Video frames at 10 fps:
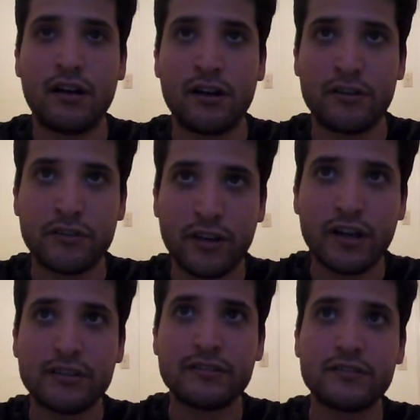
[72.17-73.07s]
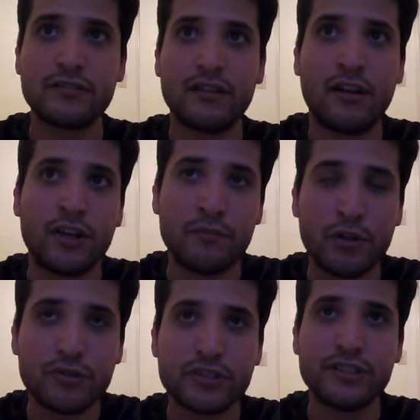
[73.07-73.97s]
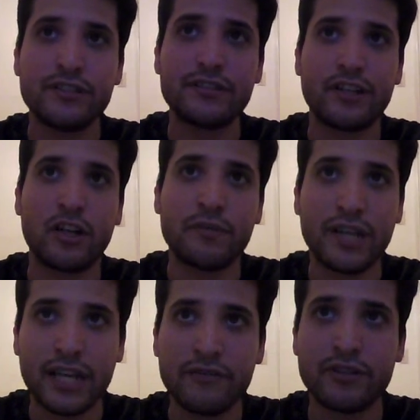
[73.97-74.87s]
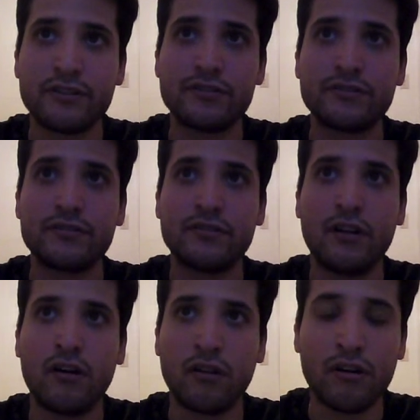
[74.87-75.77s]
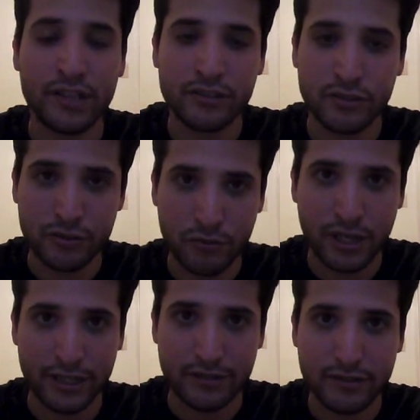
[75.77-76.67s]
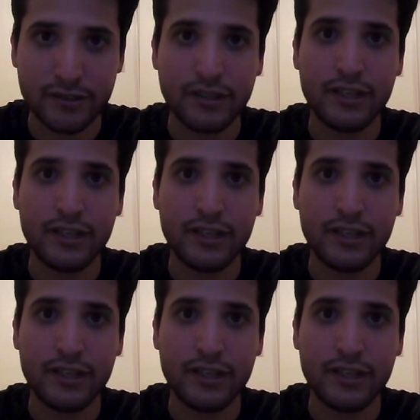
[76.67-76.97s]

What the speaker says: our thoughts, our emotions, and our behaviors are all intertwined.